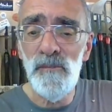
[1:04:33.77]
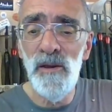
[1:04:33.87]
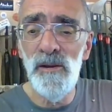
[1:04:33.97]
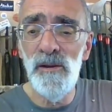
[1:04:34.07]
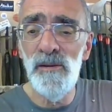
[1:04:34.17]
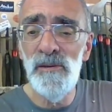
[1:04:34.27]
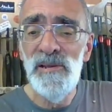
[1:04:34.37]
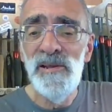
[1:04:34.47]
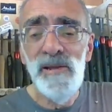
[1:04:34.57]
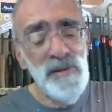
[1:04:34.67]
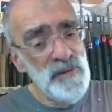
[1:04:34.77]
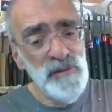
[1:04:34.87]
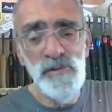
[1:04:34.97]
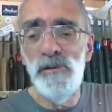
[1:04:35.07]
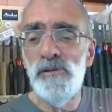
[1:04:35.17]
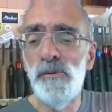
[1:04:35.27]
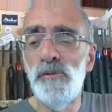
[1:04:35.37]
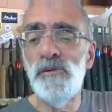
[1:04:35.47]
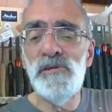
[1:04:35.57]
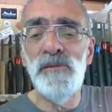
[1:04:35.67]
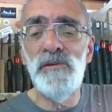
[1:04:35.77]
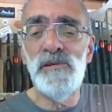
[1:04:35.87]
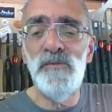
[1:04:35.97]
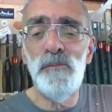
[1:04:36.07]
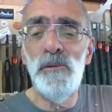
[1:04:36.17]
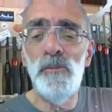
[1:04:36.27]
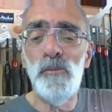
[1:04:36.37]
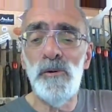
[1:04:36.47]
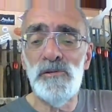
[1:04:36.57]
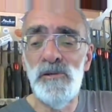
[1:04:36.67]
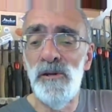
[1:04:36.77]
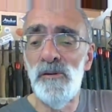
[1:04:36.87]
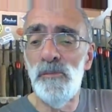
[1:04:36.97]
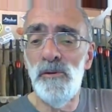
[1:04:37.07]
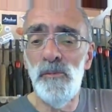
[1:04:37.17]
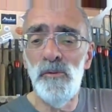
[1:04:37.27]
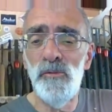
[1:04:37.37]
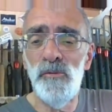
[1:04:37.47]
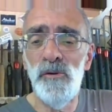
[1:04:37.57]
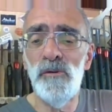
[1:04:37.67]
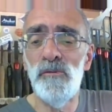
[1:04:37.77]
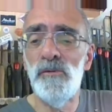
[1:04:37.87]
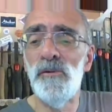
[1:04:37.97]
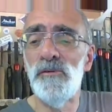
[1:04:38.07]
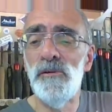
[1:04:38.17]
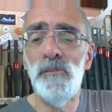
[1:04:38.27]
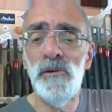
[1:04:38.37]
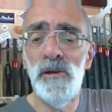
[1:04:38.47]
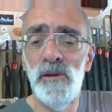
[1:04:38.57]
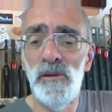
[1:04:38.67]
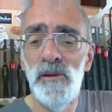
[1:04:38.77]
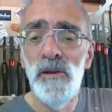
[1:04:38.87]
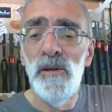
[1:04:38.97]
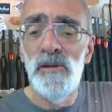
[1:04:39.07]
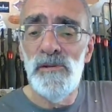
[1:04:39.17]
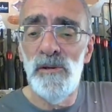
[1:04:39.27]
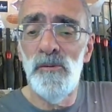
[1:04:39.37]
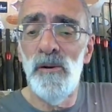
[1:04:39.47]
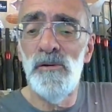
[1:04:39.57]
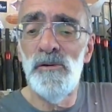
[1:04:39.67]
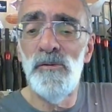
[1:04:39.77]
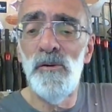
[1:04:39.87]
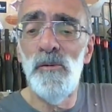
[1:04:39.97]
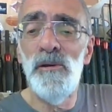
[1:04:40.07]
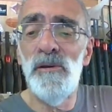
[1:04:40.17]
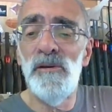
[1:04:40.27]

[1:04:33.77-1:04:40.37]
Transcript: Uh, there's only 277 people watching now, but there were 300 not in the beginning. So I don't know.